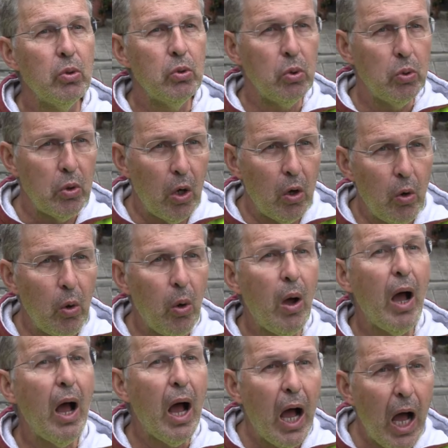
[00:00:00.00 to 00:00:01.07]
to know
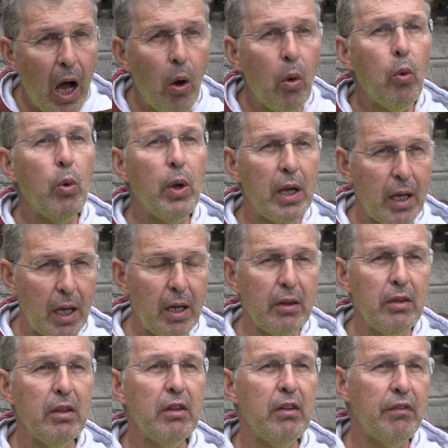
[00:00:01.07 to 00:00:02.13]
how we
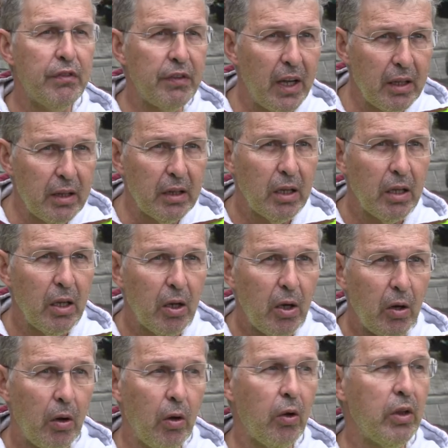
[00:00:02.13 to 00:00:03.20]
can defend
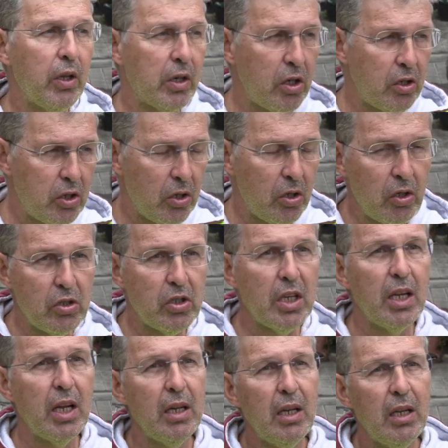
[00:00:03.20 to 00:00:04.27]
other
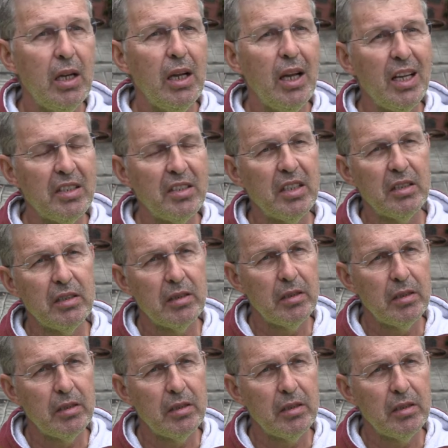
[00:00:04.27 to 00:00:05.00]
geological hazards.